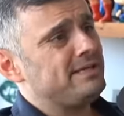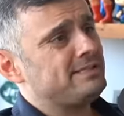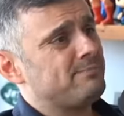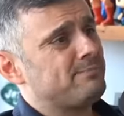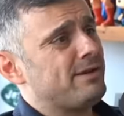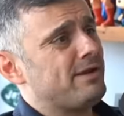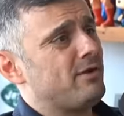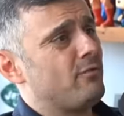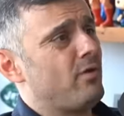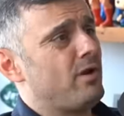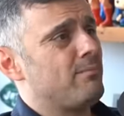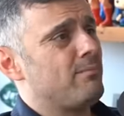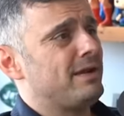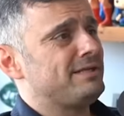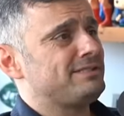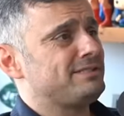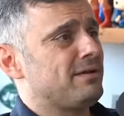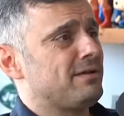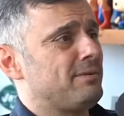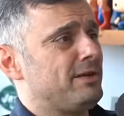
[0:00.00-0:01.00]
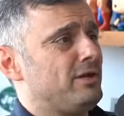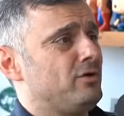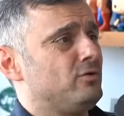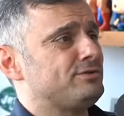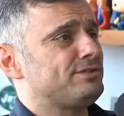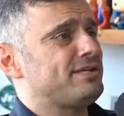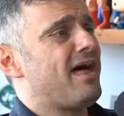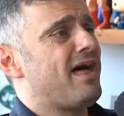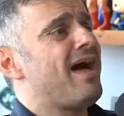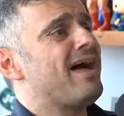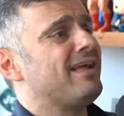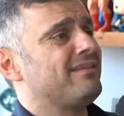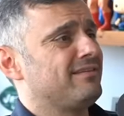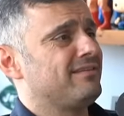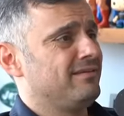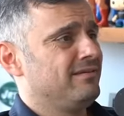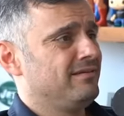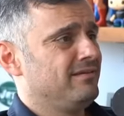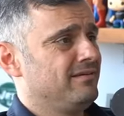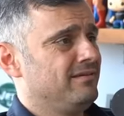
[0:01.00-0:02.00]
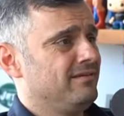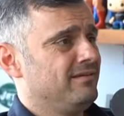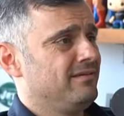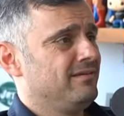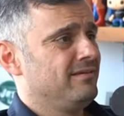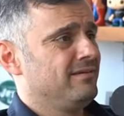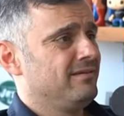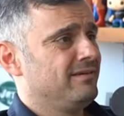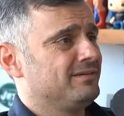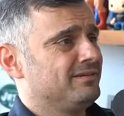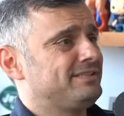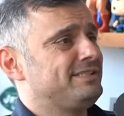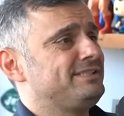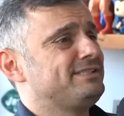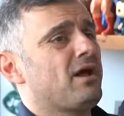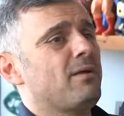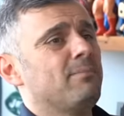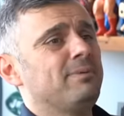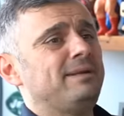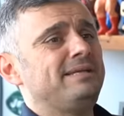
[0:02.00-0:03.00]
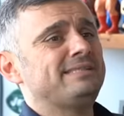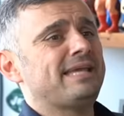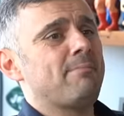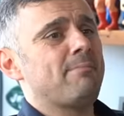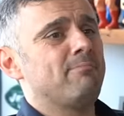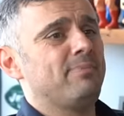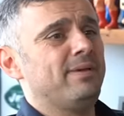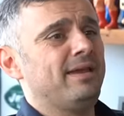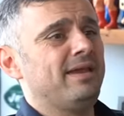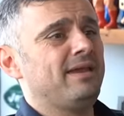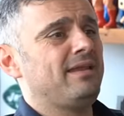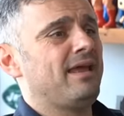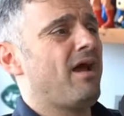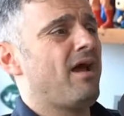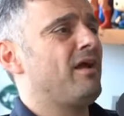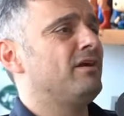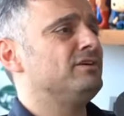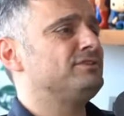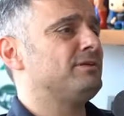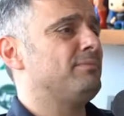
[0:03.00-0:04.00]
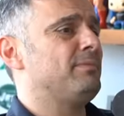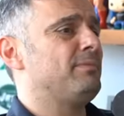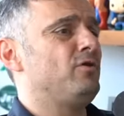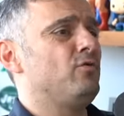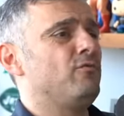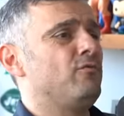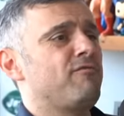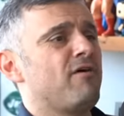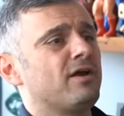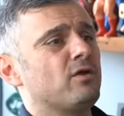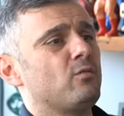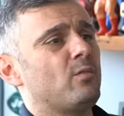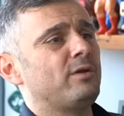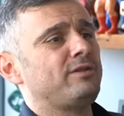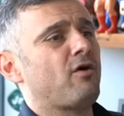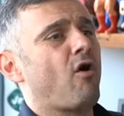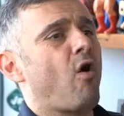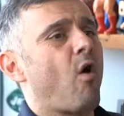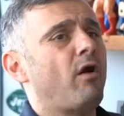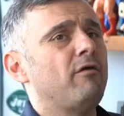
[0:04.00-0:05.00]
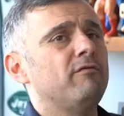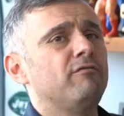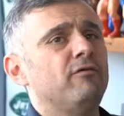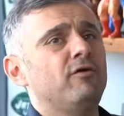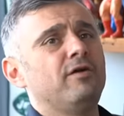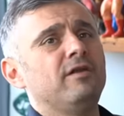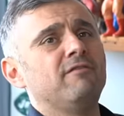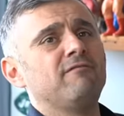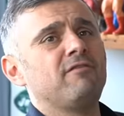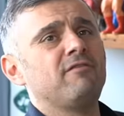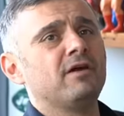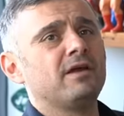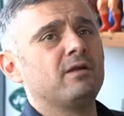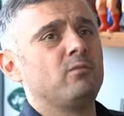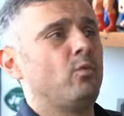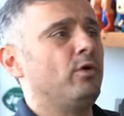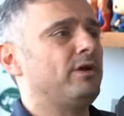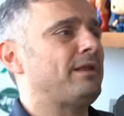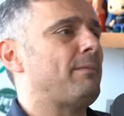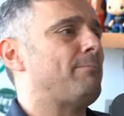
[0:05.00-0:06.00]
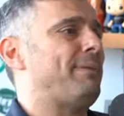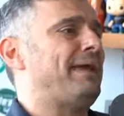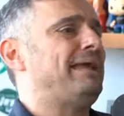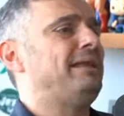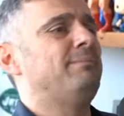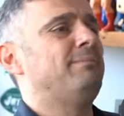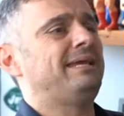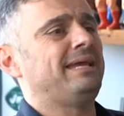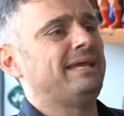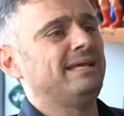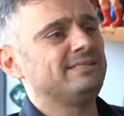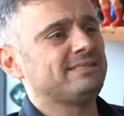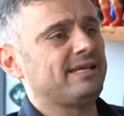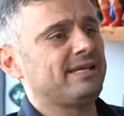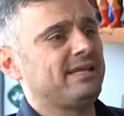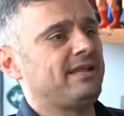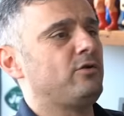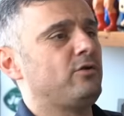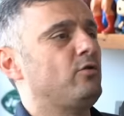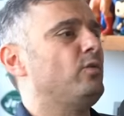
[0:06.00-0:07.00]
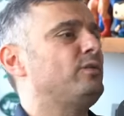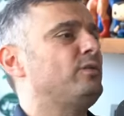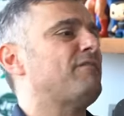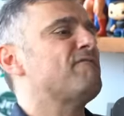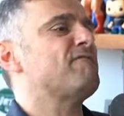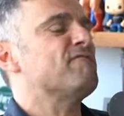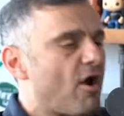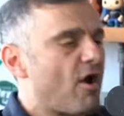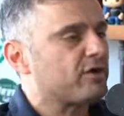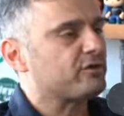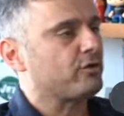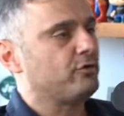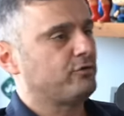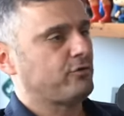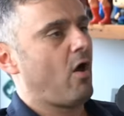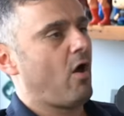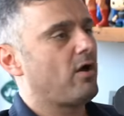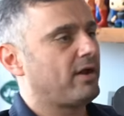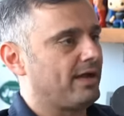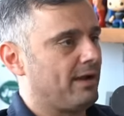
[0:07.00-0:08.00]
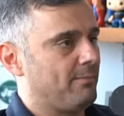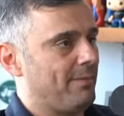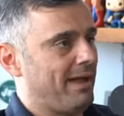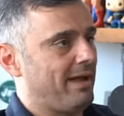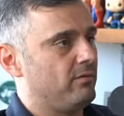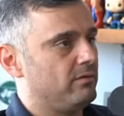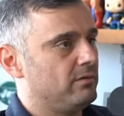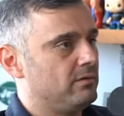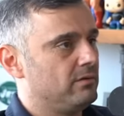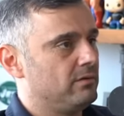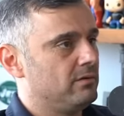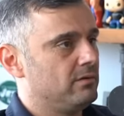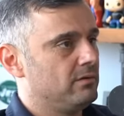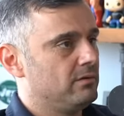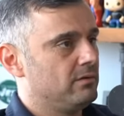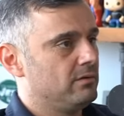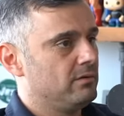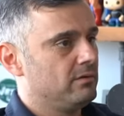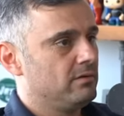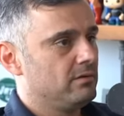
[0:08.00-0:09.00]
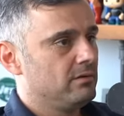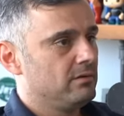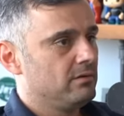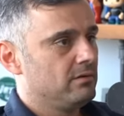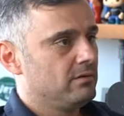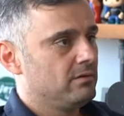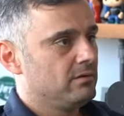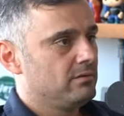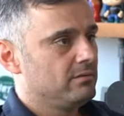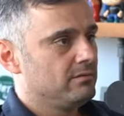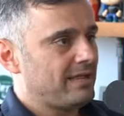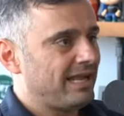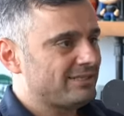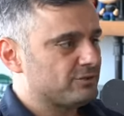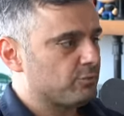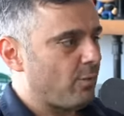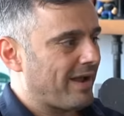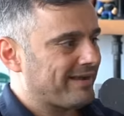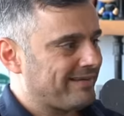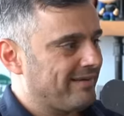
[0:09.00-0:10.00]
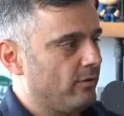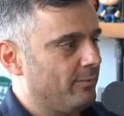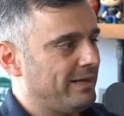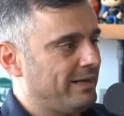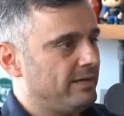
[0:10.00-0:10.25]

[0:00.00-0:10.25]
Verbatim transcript: being run by somebody who's not because these companies get big and they hire somebody who fucking went to Harvard and fucking worked at Bain and McKinsey and they don't know what the fuck they're talking about. That's why Tilman.